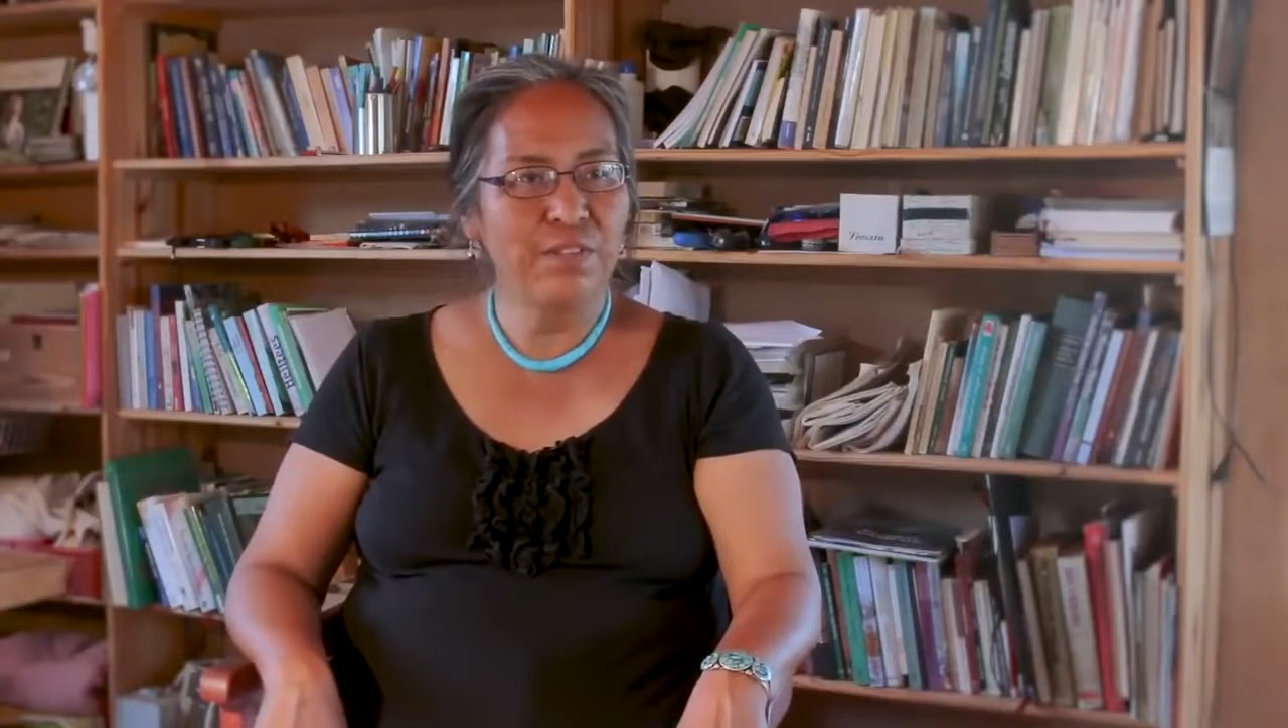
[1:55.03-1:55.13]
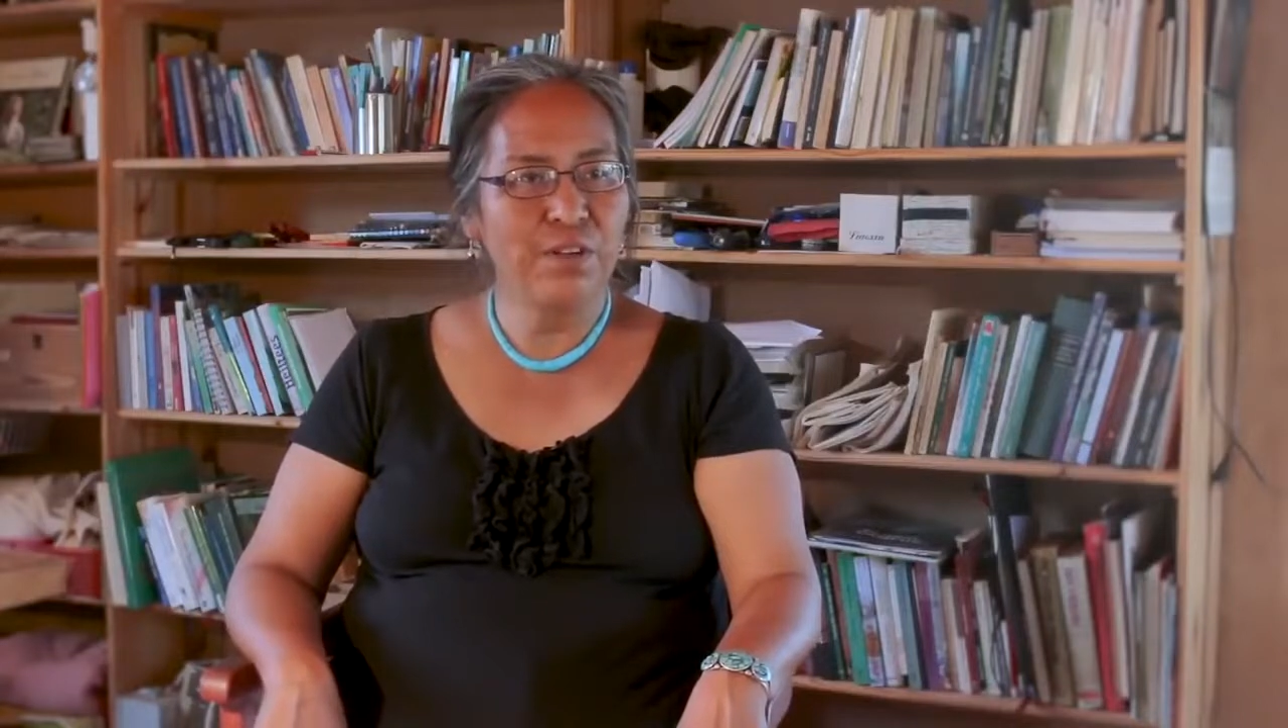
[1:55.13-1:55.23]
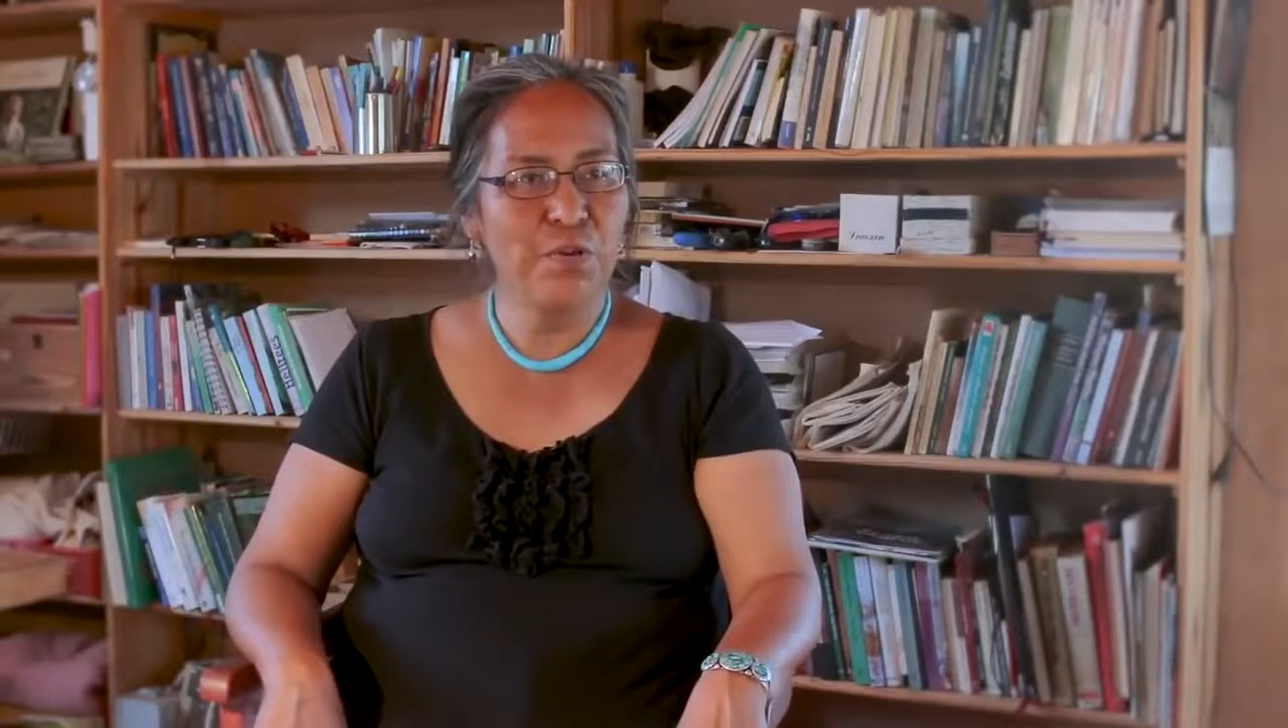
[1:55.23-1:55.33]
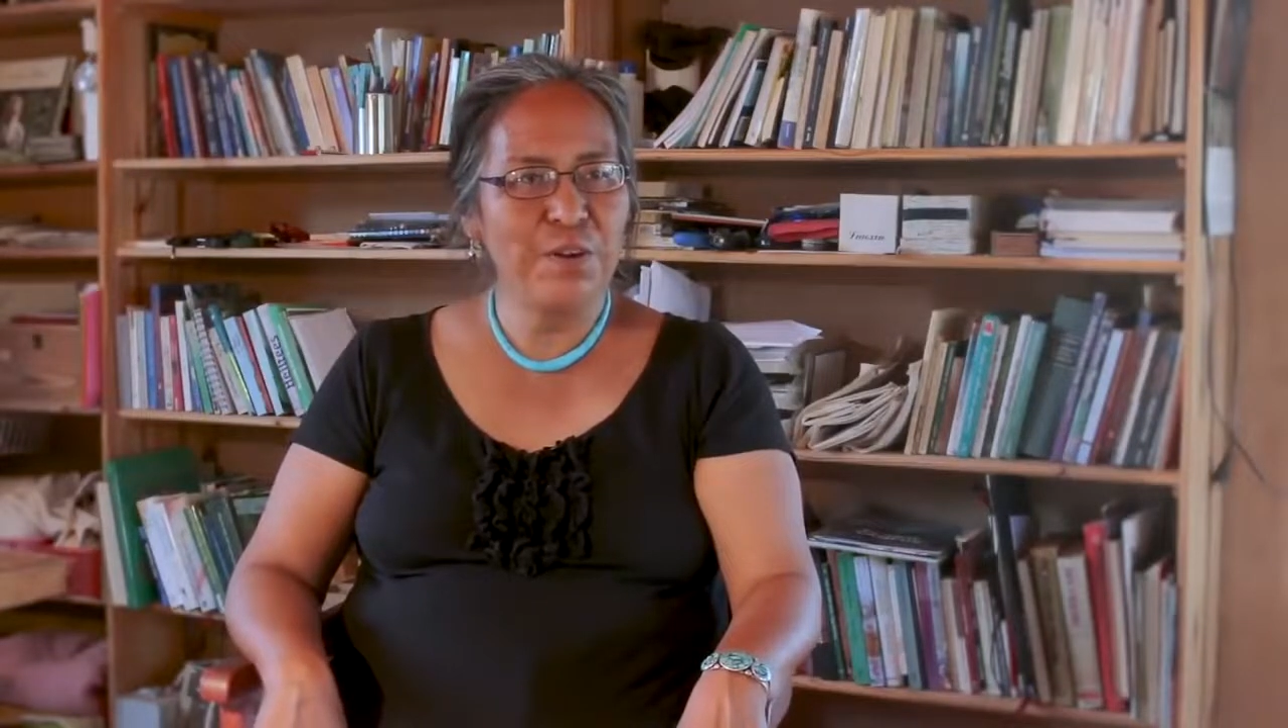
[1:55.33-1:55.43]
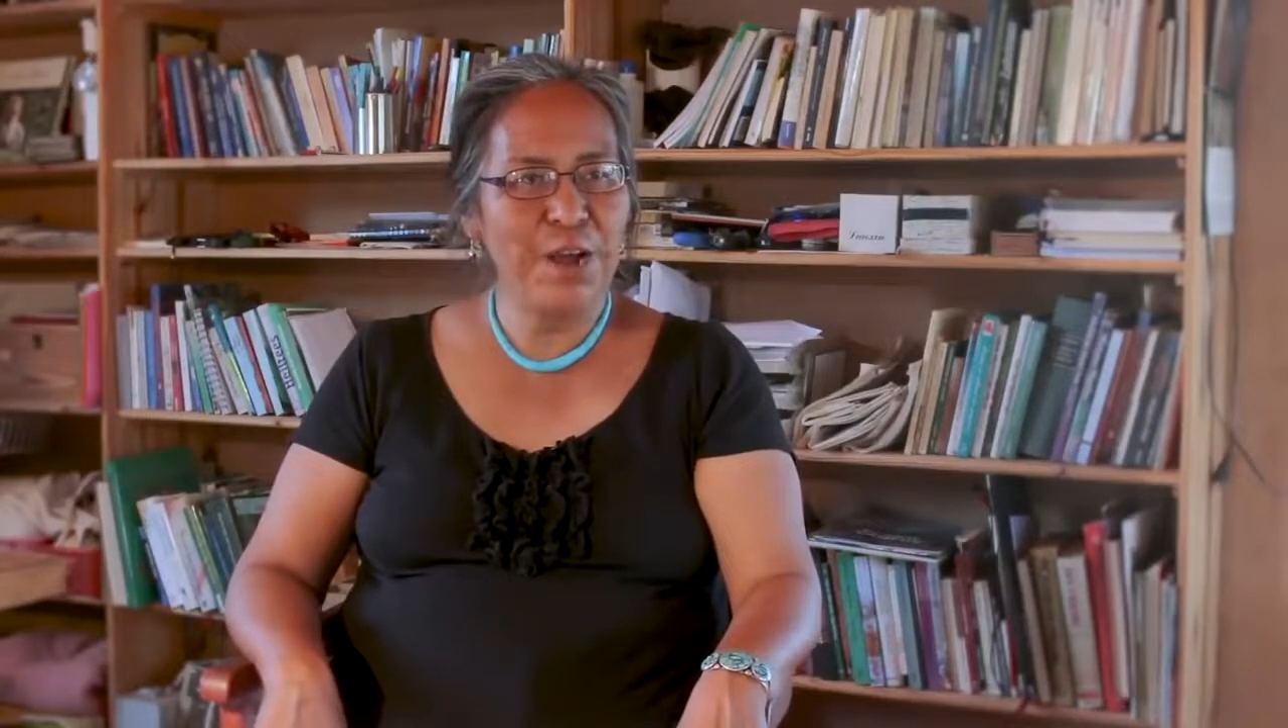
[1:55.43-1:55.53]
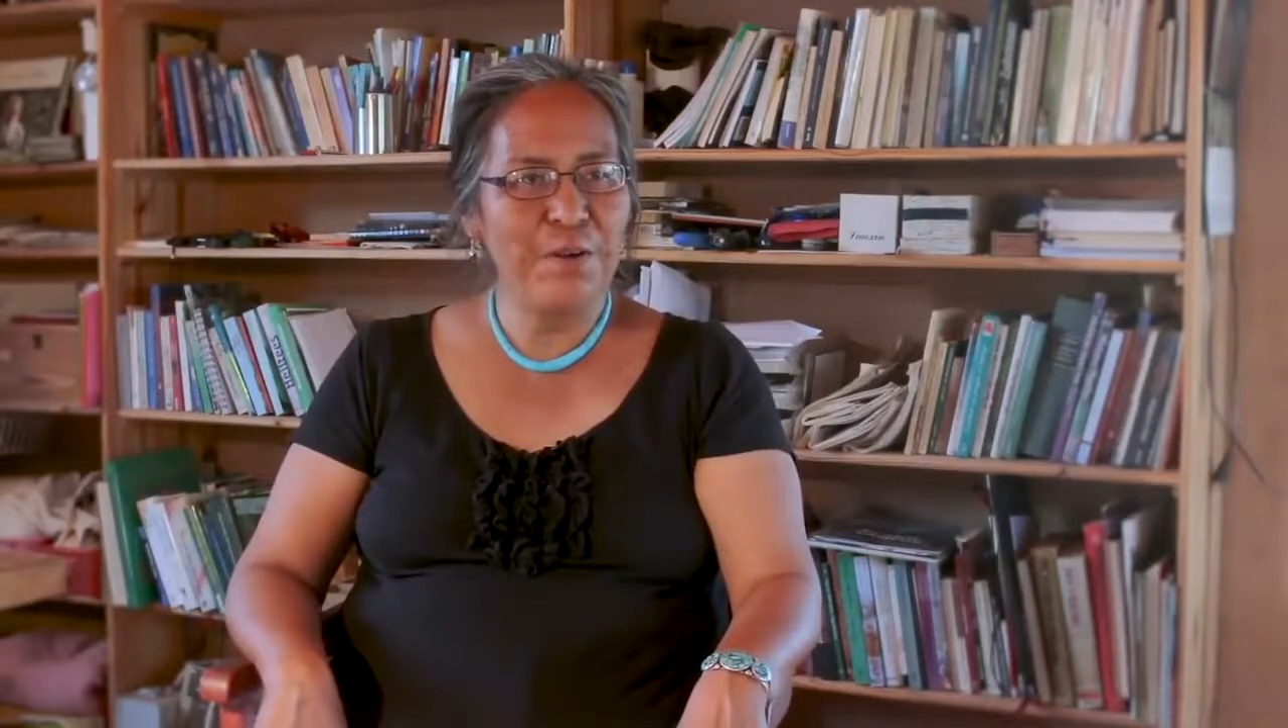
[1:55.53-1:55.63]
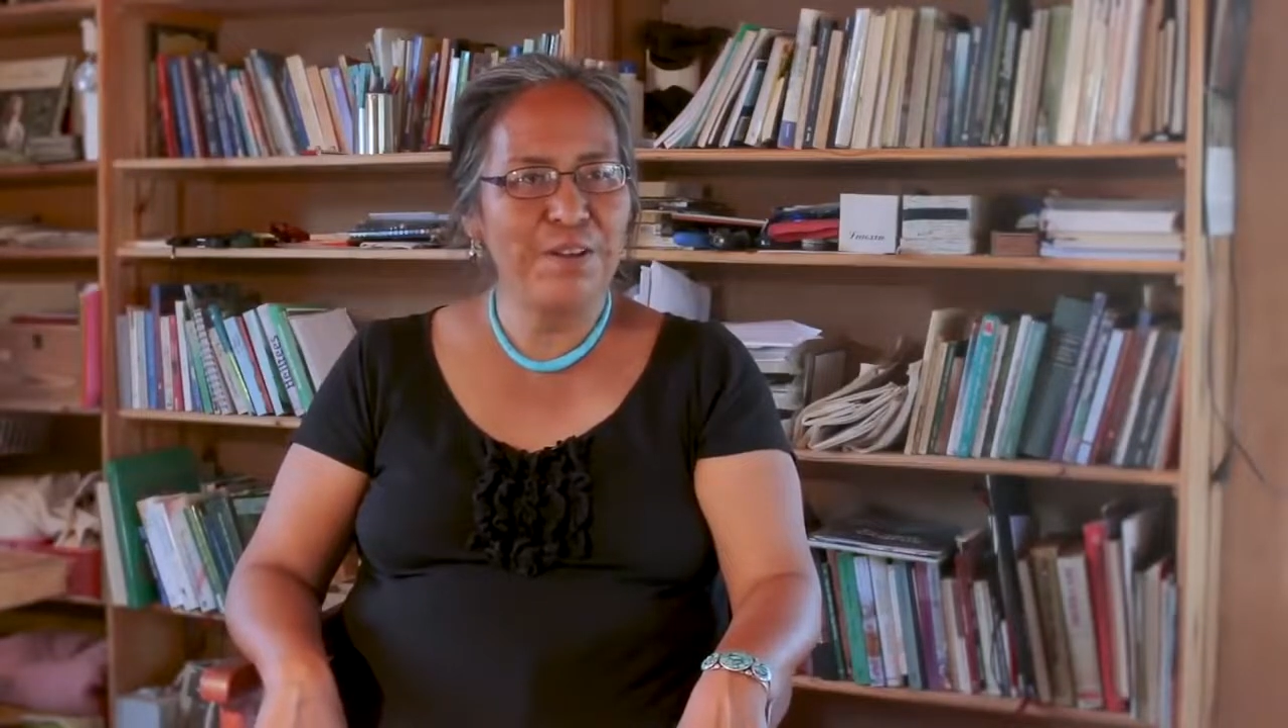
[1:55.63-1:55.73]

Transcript: to go now,